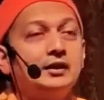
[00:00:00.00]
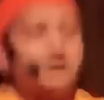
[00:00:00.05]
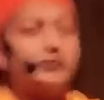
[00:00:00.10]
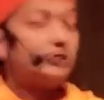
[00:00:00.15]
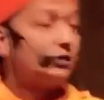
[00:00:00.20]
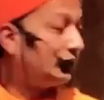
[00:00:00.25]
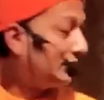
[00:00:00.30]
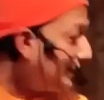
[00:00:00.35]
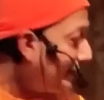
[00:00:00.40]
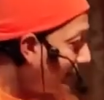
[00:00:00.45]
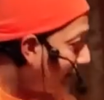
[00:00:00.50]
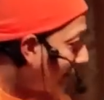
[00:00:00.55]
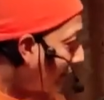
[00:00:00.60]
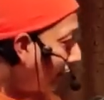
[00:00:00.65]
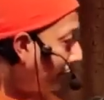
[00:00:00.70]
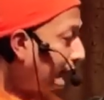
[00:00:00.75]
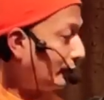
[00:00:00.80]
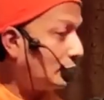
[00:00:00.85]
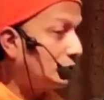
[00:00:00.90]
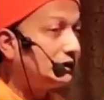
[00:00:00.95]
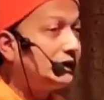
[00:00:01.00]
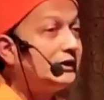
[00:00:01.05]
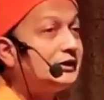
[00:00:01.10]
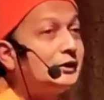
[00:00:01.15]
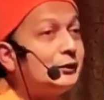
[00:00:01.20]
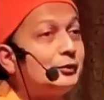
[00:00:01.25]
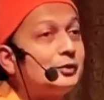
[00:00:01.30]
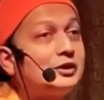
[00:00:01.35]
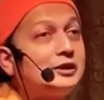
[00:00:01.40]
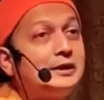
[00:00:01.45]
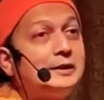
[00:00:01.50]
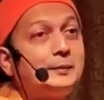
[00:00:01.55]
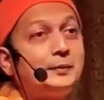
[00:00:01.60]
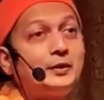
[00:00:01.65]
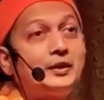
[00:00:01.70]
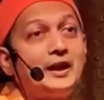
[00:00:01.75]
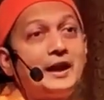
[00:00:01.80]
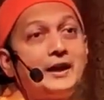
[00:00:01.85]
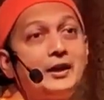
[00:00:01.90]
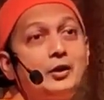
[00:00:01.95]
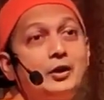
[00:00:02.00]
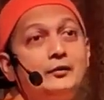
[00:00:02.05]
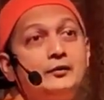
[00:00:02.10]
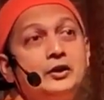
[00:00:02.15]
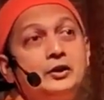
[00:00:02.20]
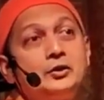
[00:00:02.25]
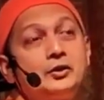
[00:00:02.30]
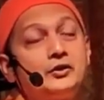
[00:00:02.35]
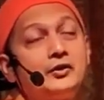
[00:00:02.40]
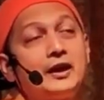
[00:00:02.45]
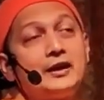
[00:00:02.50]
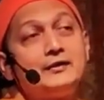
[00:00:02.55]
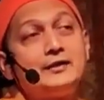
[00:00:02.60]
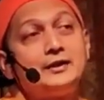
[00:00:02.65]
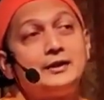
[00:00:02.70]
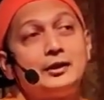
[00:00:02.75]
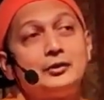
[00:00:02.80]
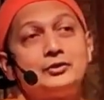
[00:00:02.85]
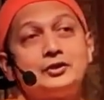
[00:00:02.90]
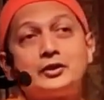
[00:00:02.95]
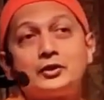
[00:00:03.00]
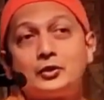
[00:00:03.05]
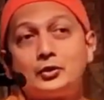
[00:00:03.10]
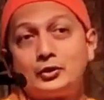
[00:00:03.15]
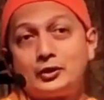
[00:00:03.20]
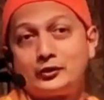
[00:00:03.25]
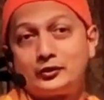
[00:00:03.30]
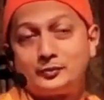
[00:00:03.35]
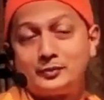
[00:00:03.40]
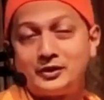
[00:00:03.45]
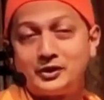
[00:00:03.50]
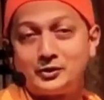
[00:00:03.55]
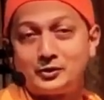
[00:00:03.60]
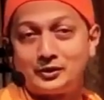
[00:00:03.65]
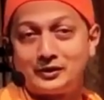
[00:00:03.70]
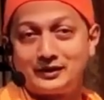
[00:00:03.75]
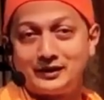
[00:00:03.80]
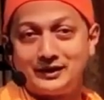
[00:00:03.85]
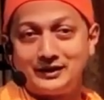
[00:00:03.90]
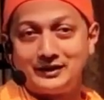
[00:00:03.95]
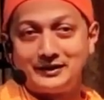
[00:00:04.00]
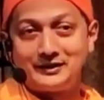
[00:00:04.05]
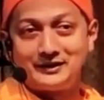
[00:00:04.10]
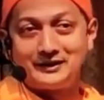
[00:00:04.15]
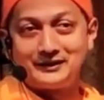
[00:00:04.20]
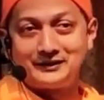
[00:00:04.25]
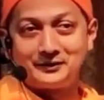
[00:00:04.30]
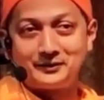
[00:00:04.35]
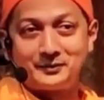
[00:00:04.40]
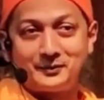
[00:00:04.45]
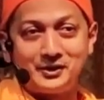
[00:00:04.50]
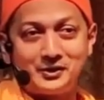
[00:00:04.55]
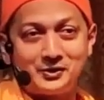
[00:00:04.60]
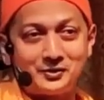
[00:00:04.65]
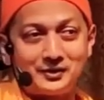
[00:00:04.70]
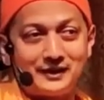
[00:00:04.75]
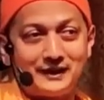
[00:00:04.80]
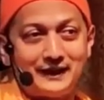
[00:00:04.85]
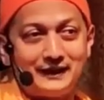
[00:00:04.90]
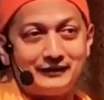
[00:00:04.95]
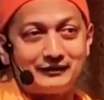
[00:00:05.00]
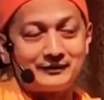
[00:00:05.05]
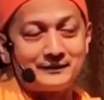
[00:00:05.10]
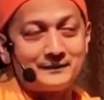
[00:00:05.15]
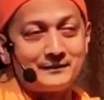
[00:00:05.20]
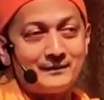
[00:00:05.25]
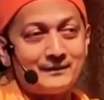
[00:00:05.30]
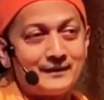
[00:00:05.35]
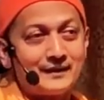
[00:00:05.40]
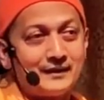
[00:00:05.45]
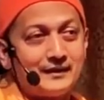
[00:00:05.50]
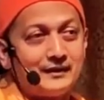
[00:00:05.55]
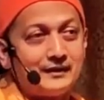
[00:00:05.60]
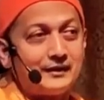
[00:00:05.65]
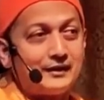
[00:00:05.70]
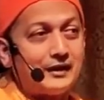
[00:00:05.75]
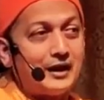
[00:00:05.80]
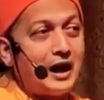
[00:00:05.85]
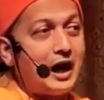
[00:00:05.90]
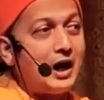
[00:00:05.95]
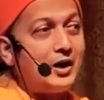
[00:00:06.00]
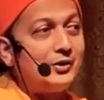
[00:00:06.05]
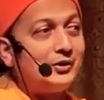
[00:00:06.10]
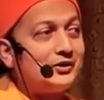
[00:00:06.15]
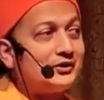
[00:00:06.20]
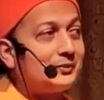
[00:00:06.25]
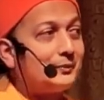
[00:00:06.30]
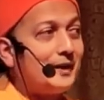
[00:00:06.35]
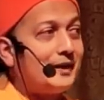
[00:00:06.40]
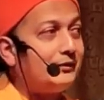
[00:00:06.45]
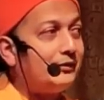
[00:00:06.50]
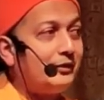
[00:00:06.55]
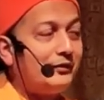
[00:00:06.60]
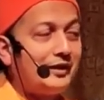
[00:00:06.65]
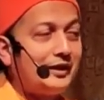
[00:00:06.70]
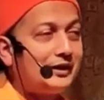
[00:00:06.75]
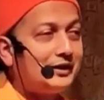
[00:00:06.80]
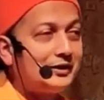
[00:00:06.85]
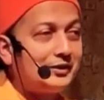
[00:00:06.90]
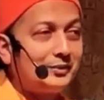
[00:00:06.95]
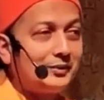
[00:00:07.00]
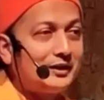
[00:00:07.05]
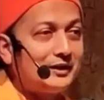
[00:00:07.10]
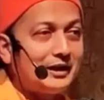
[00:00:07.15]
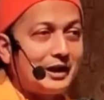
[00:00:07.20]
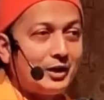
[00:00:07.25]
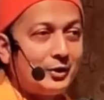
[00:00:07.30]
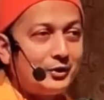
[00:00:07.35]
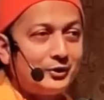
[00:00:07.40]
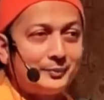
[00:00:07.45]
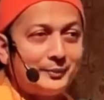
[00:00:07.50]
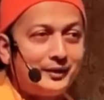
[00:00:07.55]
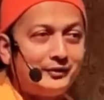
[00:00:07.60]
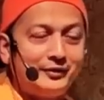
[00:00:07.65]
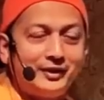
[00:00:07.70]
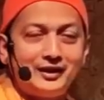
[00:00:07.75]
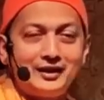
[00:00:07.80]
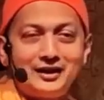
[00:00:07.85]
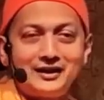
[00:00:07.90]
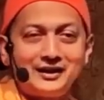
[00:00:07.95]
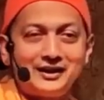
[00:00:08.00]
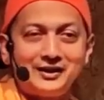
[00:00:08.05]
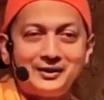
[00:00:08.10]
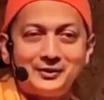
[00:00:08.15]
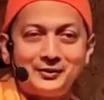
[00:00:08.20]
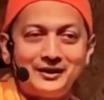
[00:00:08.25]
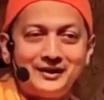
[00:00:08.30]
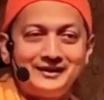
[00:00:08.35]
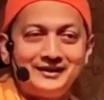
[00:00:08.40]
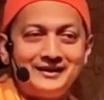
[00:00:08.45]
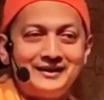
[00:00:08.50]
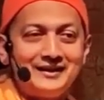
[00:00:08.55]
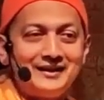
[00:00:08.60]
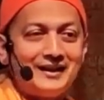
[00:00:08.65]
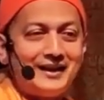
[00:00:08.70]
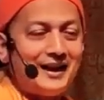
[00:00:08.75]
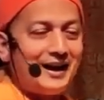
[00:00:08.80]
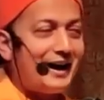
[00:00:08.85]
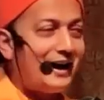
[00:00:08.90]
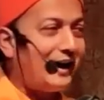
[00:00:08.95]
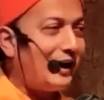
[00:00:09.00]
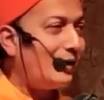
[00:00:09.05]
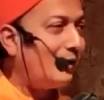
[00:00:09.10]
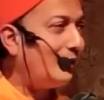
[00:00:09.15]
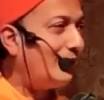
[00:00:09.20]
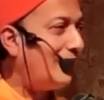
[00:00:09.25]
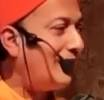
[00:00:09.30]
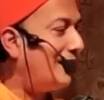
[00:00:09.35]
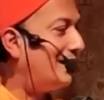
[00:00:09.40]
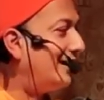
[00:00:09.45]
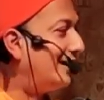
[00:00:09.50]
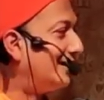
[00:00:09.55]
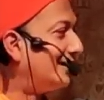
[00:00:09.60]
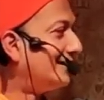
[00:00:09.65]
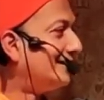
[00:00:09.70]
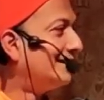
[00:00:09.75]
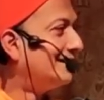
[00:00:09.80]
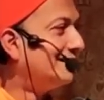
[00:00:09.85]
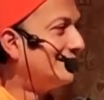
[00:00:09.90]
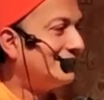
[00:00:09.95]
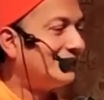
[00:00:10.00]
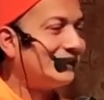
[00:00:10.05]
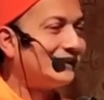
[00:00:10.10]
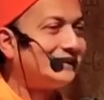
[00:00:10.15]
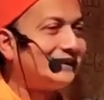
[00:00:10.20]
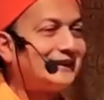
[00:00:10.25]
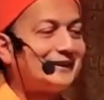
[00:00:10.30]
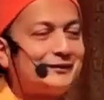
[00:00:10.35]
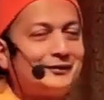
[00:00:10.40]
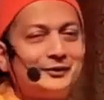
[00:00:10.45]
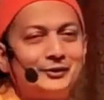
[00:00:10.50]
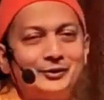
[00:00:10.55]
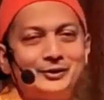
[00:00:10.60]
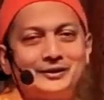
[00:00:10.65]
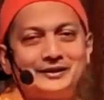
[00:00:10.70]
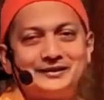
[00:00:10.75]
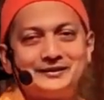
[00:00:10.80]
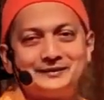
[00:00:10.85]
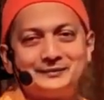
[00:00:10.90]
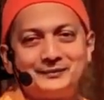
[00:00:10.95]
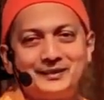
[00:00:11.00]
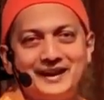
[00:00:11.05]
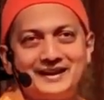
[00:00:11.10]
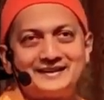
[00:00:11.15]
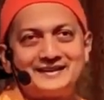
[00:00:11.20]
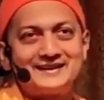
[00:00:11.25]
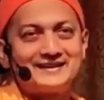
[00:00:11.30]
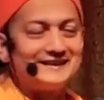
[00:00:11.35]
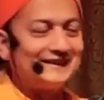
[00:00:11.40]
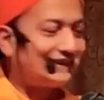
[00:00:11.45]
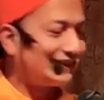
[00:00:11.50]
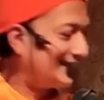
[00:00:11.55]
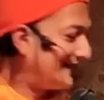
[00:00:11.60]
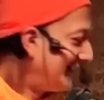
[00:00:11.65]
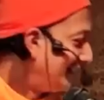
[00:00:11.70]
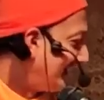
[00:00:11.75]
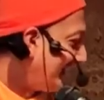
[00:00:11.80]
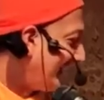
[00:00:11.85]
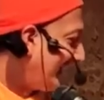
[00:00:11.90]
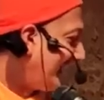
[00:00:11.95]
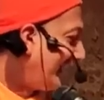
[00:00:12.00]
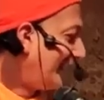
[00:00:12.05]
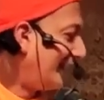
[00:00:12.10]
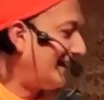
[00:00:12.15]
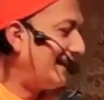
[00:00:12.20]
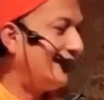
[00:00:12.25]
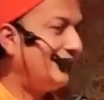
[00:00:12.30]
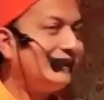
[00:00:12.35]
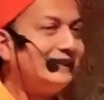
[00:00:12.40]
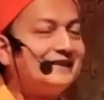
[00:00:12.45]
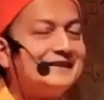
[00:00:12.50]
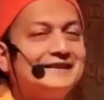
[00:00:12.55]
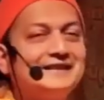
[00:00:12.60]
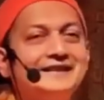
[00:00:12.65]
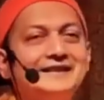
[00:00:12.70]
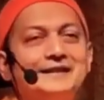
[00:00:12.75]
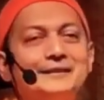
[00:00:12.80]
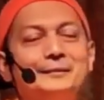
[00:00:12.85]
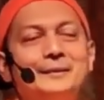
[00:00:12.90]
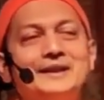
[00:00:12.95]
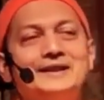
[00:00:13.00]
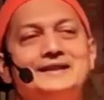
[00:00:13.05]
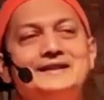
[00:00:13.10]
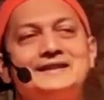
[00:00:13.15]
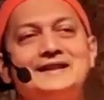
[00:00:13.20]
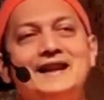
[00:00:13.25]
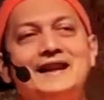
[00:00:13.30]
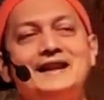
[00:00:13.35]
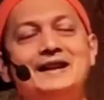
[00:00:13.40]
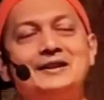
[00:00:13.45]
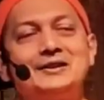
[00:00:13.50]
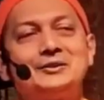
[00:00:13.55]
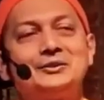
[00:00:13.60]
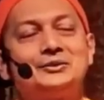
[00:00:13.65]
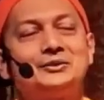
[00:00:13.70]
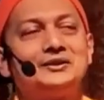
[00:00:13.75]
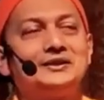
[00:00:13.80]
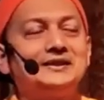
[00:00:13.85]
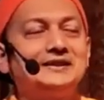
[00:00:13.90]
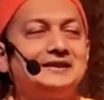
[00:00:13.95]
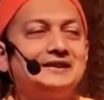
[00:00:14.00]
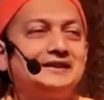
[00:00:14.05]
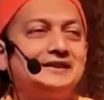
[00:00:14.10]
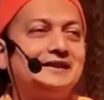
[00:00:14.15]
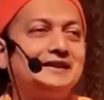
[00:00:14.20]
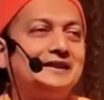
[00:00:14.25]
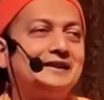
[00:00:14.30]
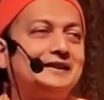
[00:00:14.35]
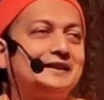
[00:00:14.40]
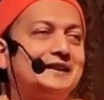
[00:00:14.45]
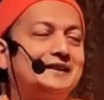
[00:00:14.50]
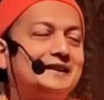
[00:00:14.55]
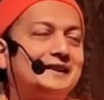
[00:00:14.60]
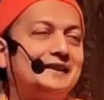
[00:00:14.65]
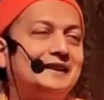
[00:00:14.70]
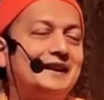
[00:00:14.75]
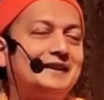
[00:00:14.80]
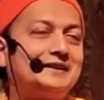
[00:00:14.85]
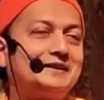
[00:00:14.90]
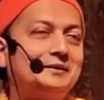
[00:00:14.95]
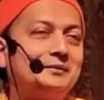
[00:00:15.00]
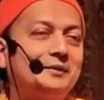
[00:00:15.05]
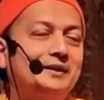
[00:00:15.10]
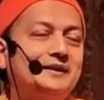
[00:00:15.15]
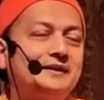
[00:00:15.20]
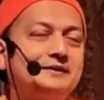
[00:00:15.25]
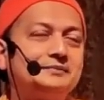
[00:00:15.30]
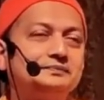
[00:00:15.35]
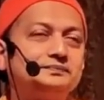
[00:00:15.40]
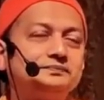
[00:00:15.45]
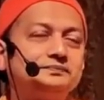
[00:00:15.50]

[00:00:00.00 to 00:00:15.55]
So these are the 4 things you have to keep your eye on when you're driving down the road of spiritual life. How is my Viveka doing? How is my Vairagya doing? How are the sixfold practices and my desire to get enlightenment?